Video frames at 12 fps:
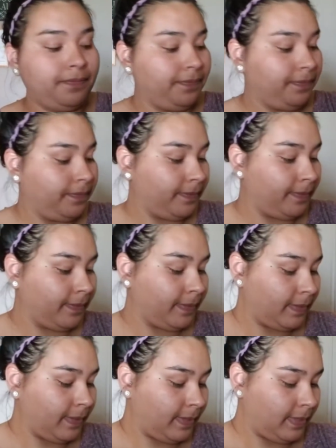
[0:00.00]

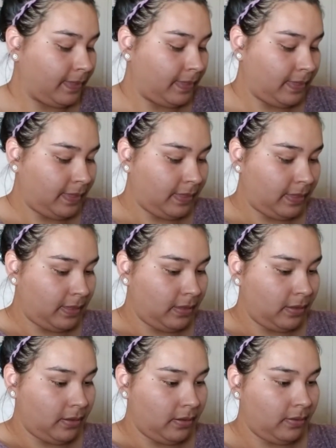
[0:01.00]

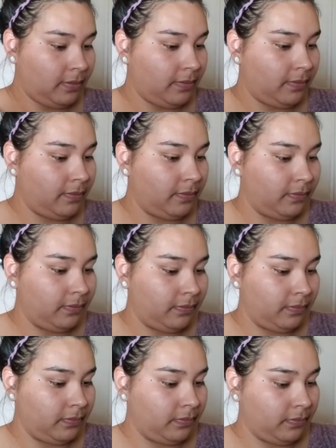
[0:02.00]

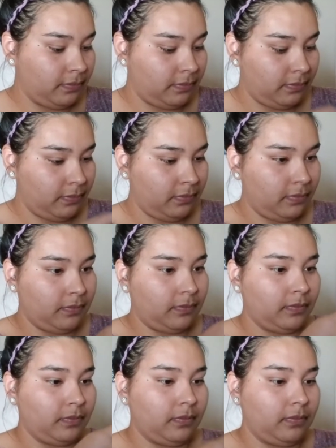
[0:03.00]

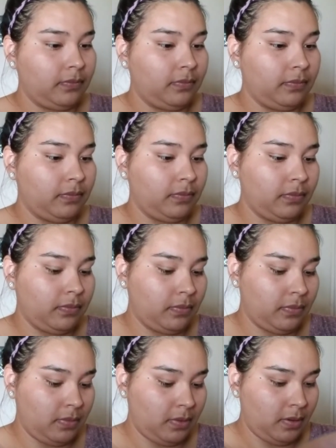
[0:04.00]

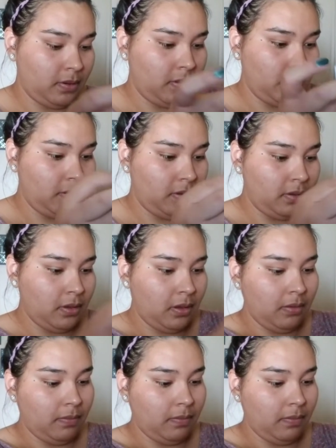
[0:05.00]
Nobody speaks.